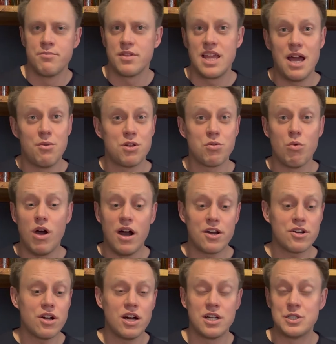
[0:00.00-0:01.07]
Yeah, with water,
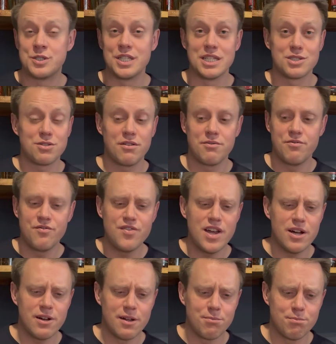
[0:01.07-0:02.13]
honestly, it's
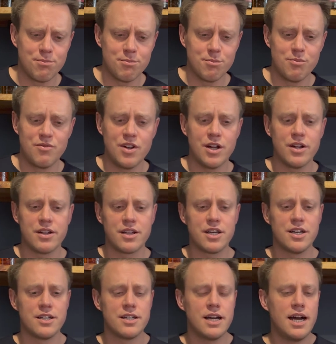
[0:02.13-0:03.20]
very
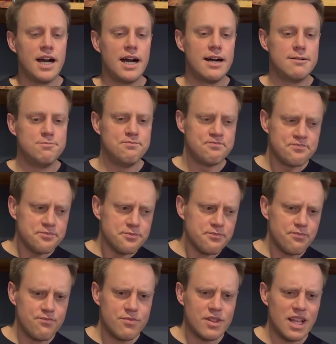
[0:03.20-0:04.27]
good.
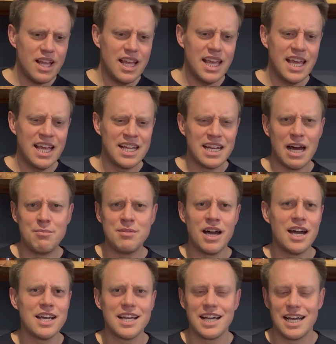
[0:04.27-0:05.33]
And I'm
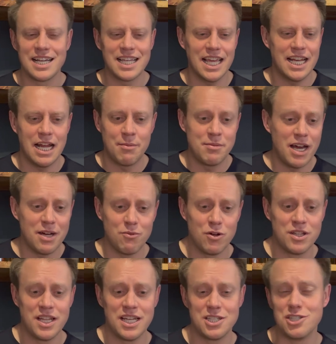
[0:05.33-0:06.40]
not
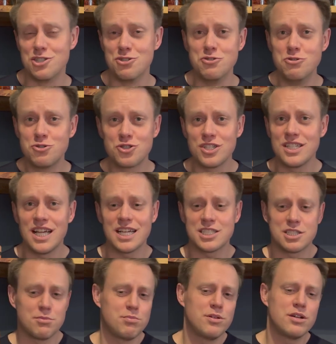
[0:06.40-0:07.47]
one that usually likes
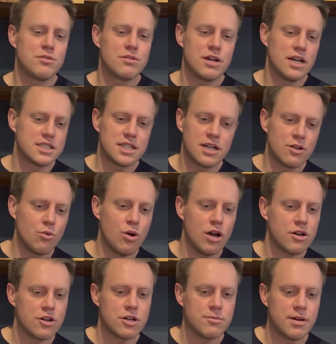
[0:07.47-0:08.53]
to put a ton of
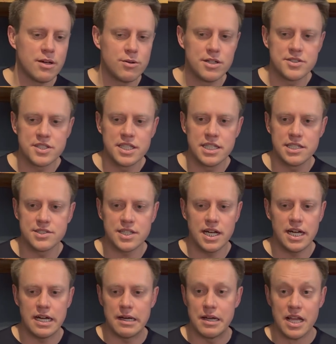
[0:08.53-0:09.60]
water in my whiskeys.
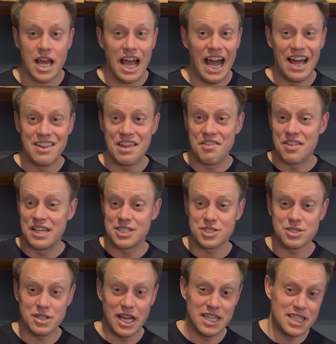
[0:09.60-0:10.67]
I think
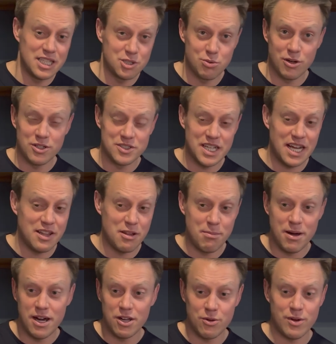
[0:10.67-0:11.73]
this, at least where it's at in the
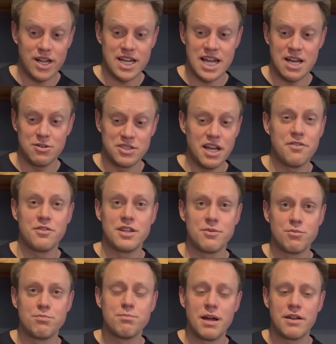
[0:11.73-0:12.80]
bottle right now,
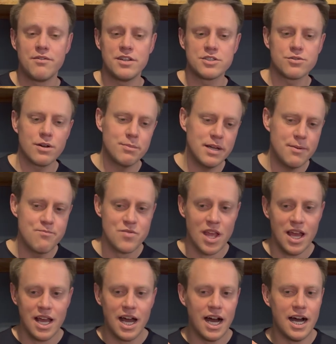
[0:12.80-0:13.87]
definitely benefits from it.
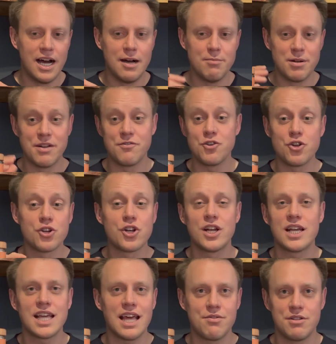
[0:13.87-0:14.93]
But if you're
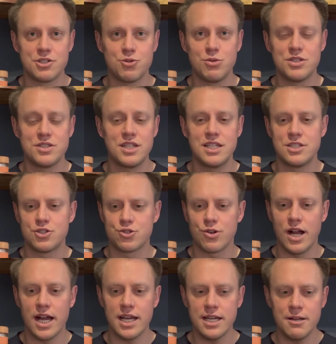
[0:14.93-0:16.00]
gonna get this whiskey and
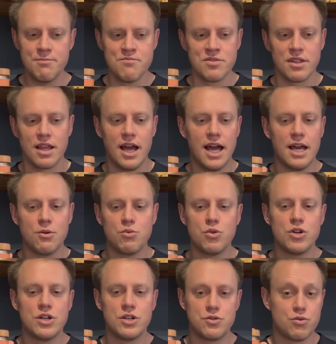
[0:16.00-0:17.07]
try it, I
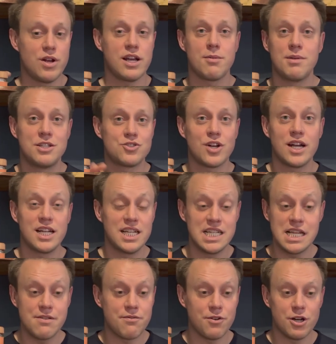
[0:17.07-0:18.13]
would recommend trying it
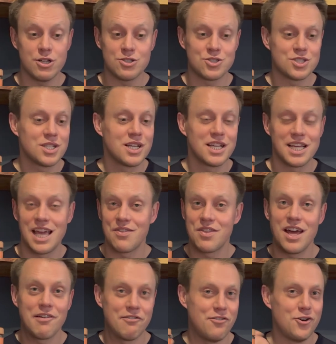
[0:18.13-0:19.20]
neat first, get
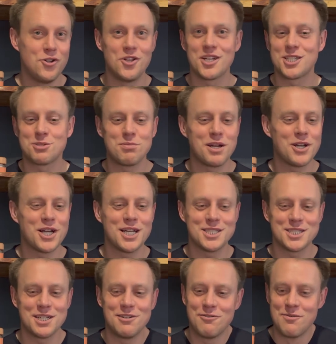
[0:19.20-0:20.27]
that full experience
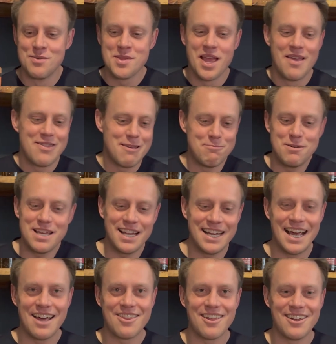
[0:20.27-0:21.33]
of the peat and
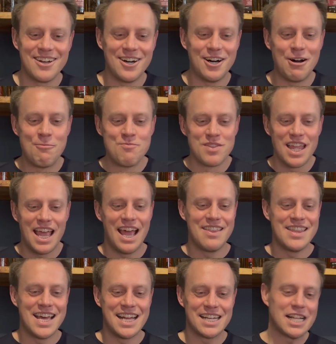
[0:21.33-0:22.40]
ethanol, and
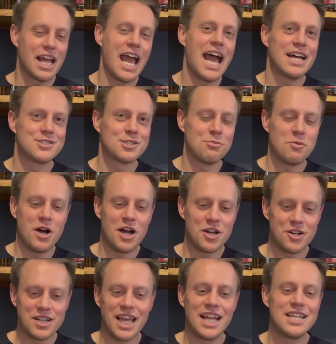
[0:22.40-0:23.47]
then add some water,
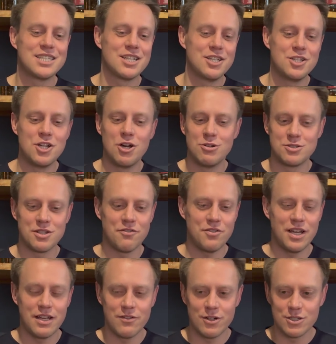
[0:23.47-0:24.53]
get into the nose, the
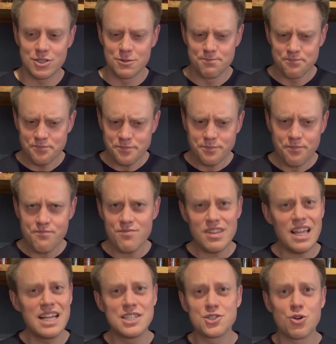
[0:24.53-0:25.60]
flavors.
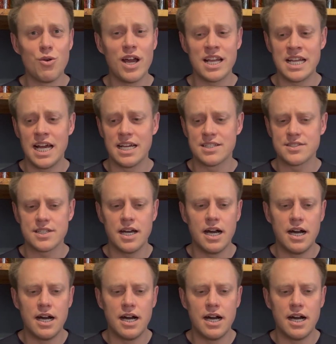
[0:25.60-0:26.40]
It's quite nice.